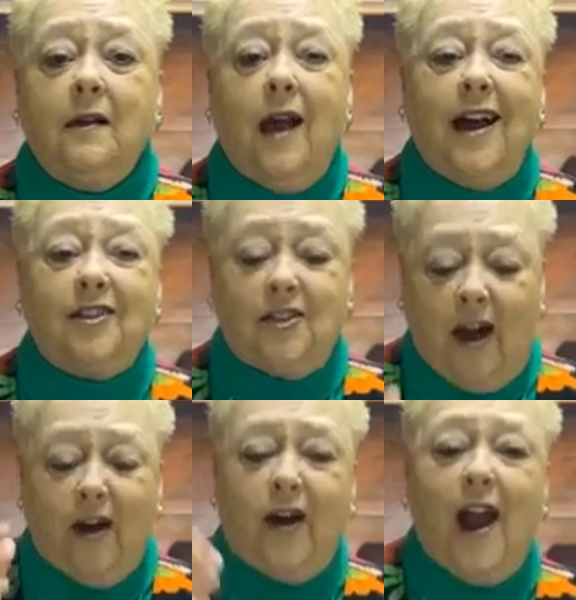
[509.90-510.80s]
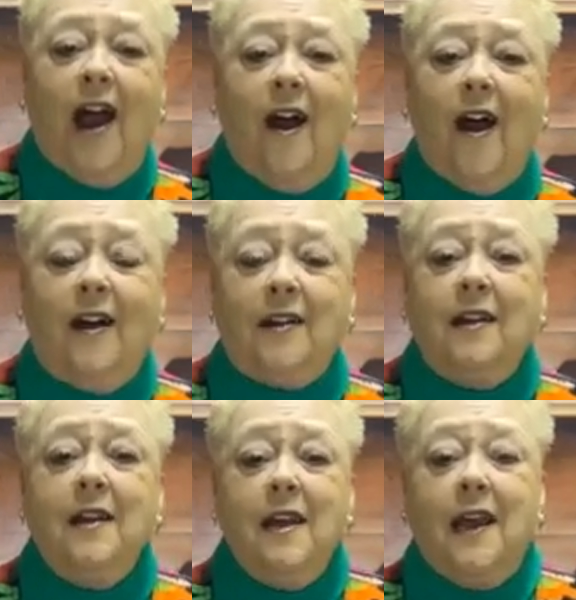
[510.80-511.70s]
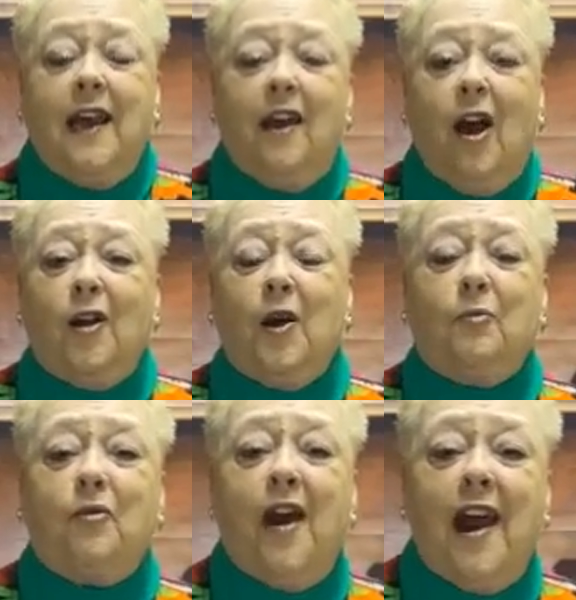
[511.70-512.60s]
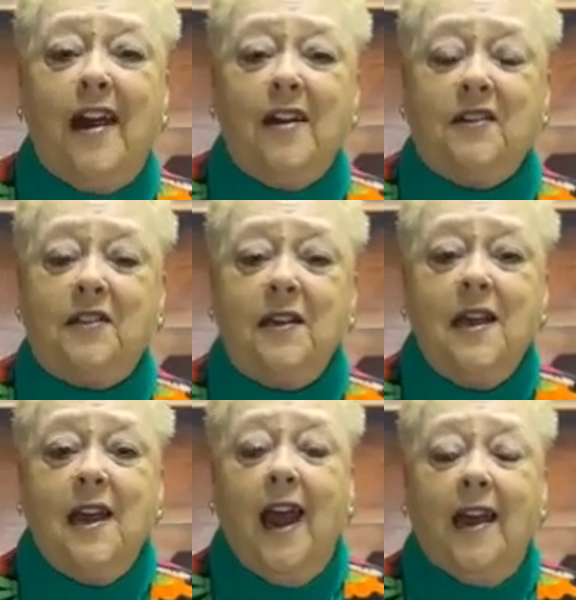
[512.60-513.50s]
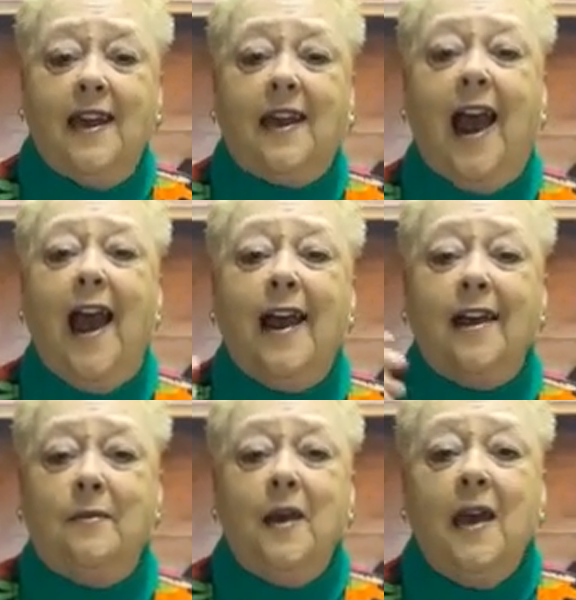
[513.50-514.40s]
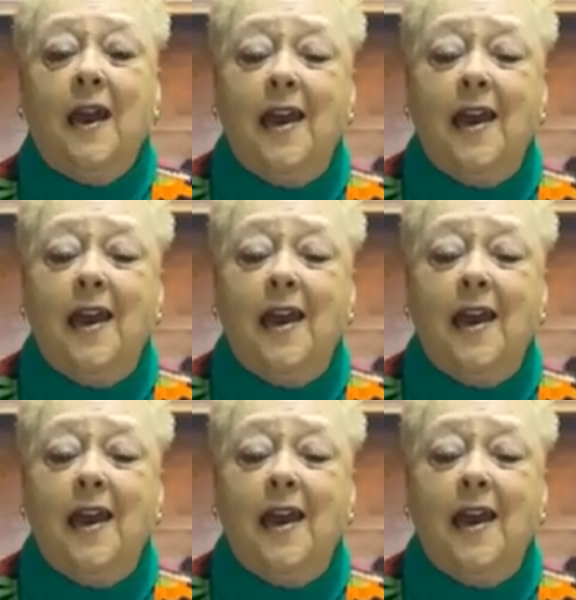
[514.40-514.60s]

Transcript: God saw her heart, He heard her prayers, and He came.